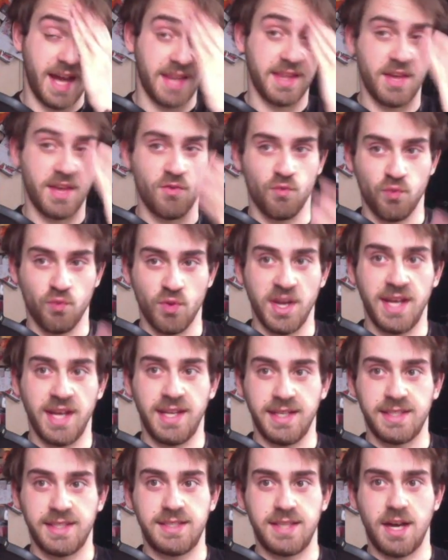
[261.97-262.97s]
and they're
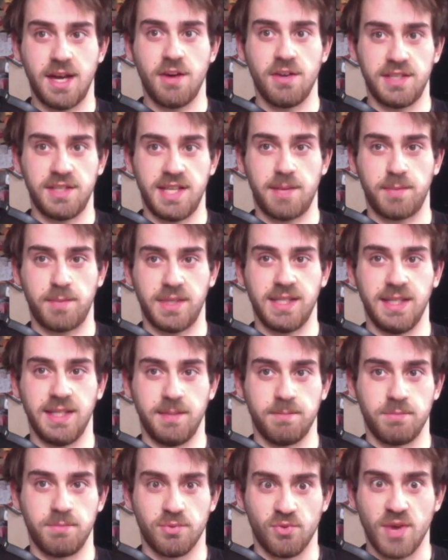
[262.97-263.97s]
really
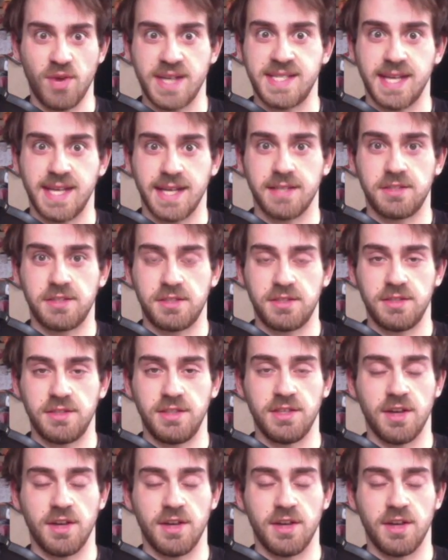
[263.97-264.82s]
stereotypically British,